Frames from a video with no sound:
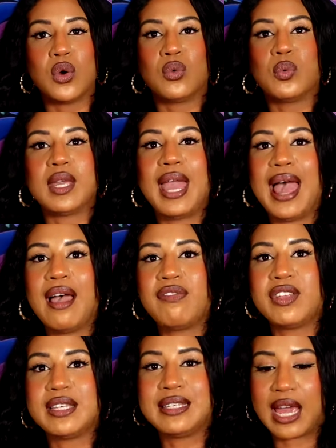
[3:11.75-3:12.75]
We have
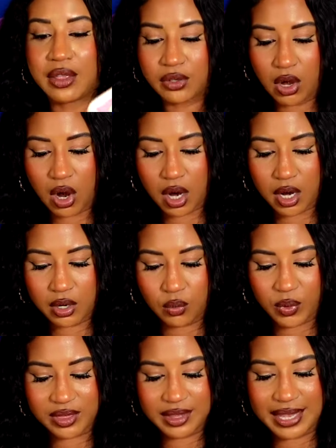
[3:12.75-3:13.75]
the death card
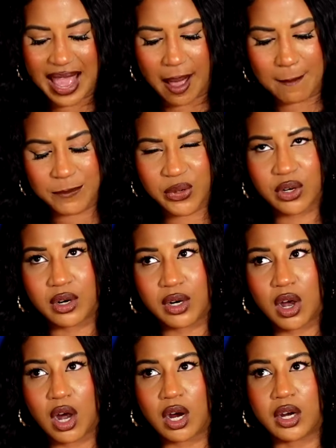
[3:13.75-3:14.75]
with the emperor
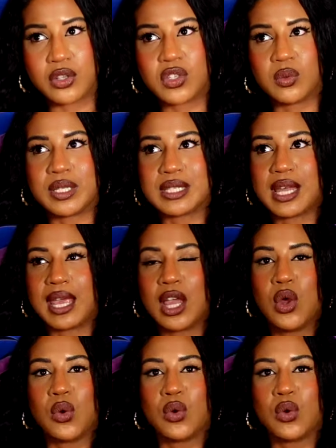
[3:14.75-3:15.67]
card. So it's like